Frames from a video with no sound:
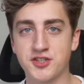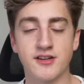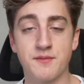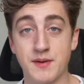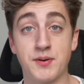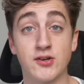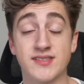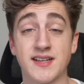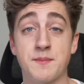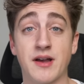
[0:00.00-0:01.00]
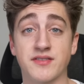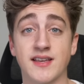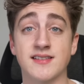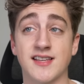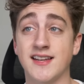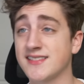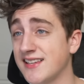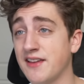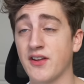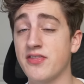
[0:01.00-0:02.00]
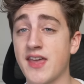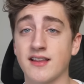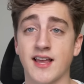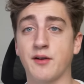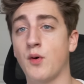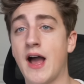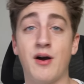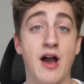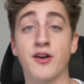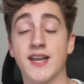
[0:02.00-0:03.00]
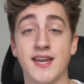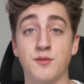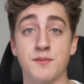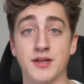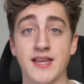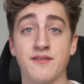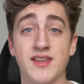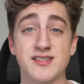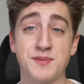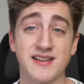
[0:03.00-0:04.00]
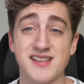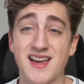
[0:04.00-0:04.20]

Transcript: shouldn't have been posting about this. It isn't even that, like, wow, how could anyone believe this? Because